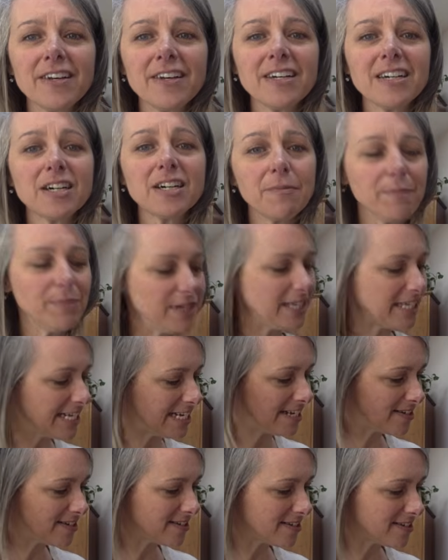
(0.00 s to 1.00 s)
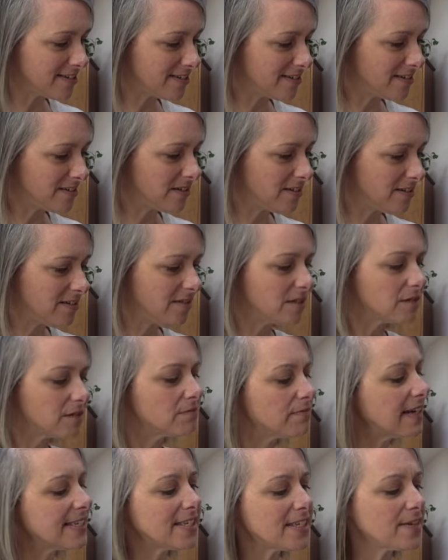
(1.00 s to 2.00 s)
complete. The
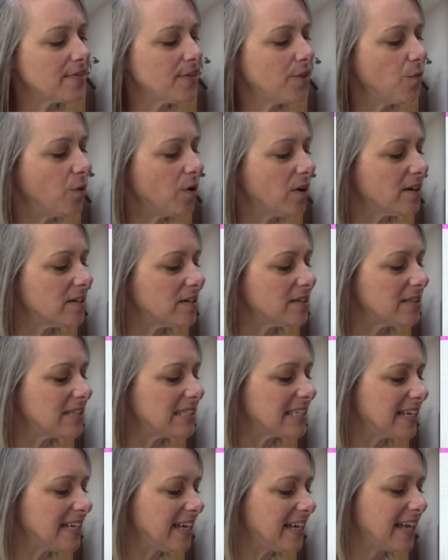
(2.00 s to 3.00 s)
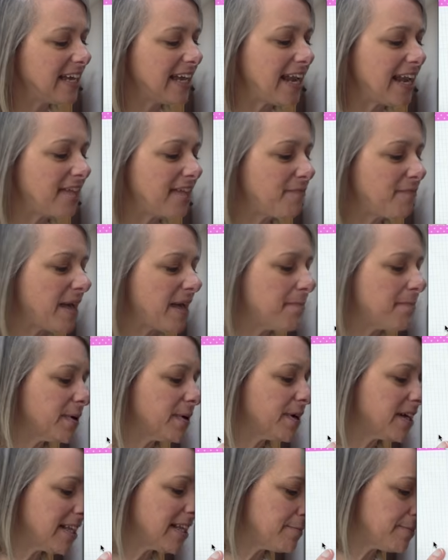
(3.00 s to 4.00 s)
rest of the world can have paper
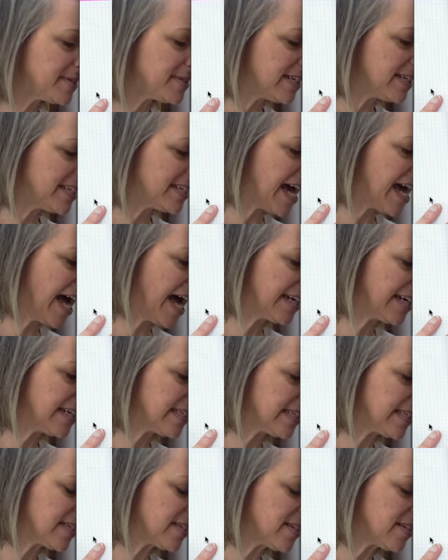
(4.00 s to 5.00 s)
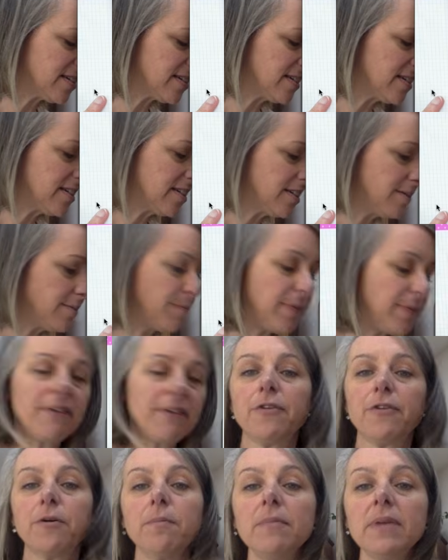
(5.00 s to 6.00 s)
clips and tacks, but
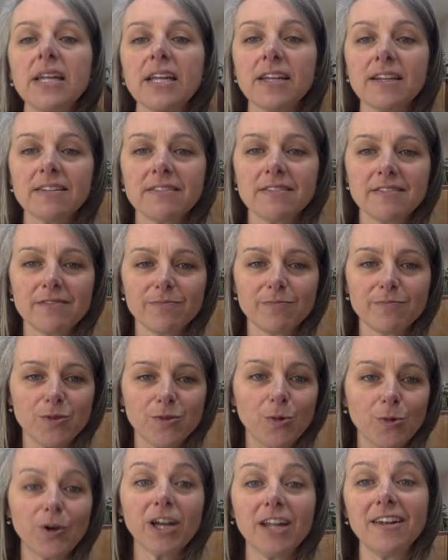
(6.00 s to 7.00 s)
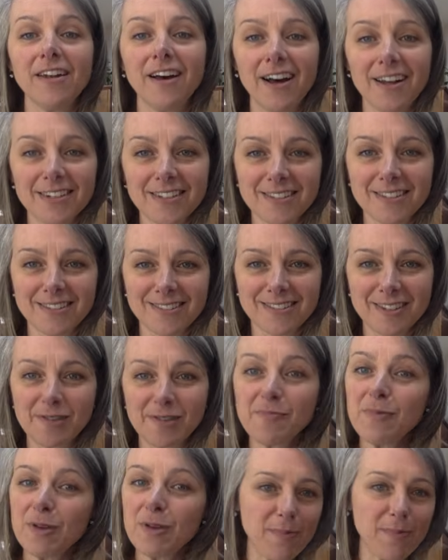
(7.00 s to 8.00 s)
for me, you cannot
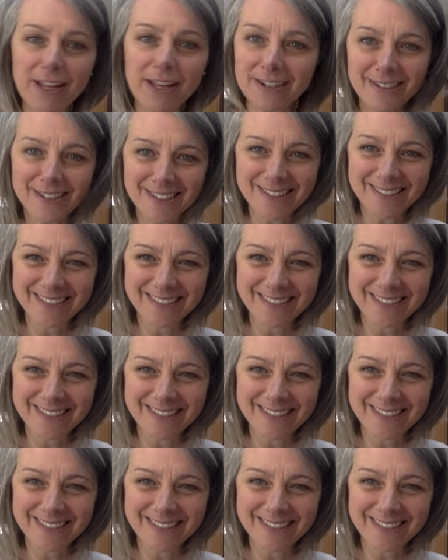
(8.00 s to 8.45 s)
be beat.